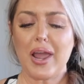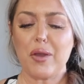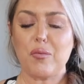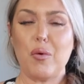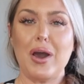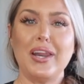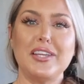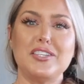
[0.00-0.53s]
I
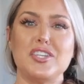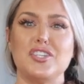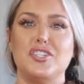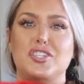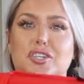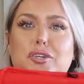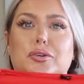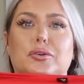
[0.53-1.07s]
wanted to
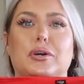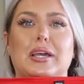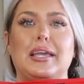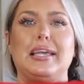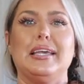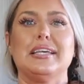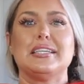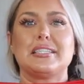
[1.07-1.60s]
do
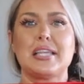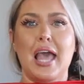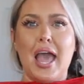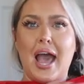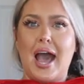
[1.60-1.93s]
is